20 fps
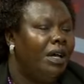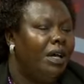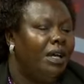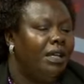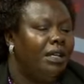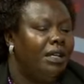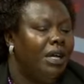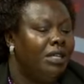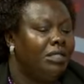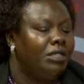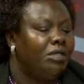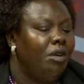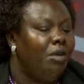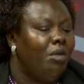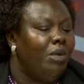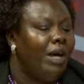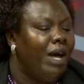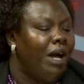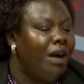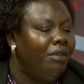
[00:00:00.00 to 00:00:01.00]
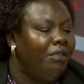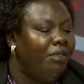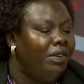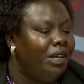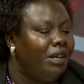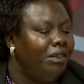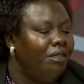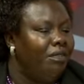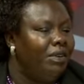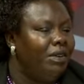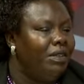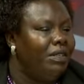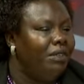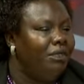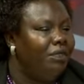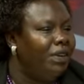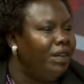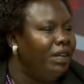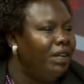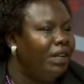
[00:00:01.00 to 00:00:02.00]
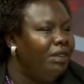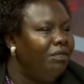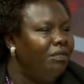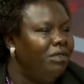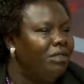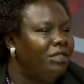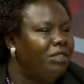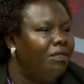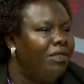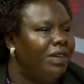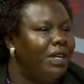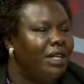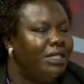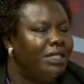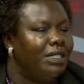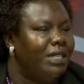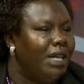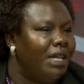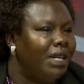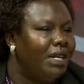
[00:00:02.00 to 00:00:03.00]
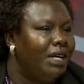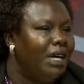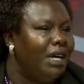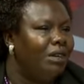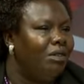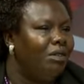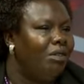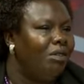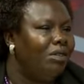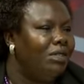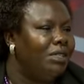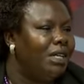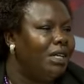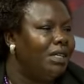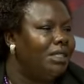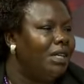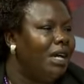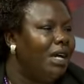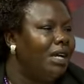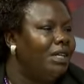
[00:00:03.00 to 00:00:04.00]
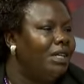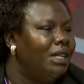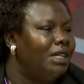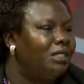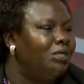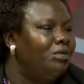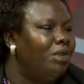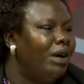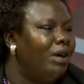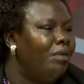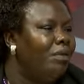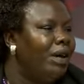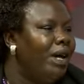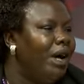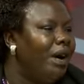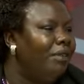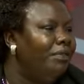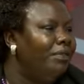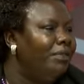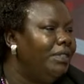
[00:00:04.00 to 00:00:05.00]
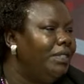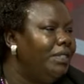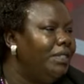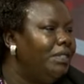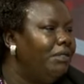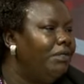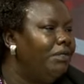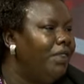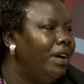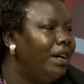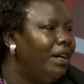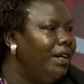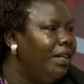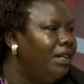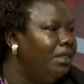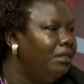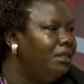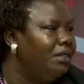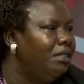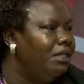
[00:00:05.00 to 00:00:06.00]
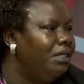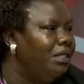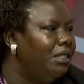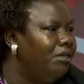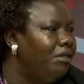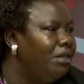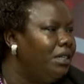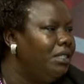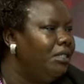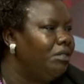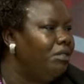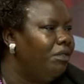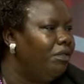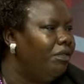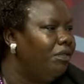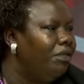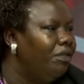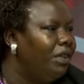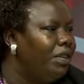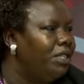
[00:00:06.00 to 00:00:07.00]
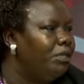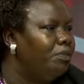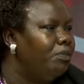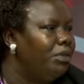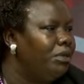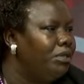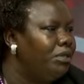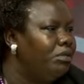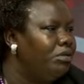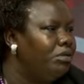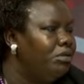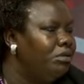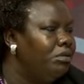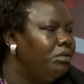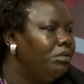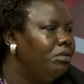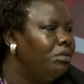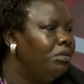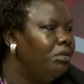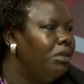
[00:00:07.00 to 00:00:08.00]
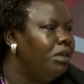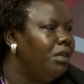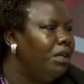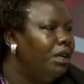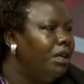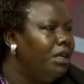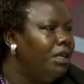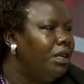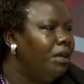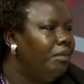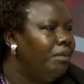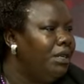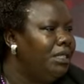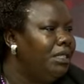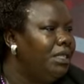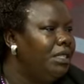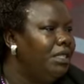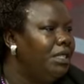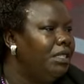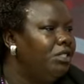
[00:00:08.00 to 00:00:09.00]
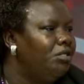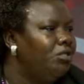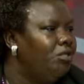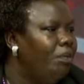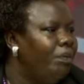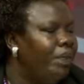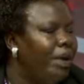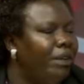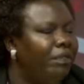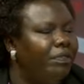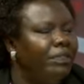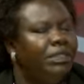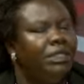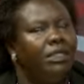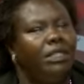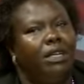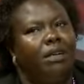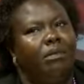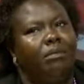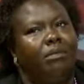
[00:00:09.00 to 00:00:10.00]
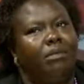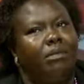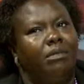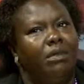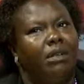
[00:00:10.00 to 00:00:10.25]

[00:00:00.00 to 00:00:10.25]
Yeah, so we have different levels of understanding and all that, and that's why we have these varying degrees of response to the messages Stop FGM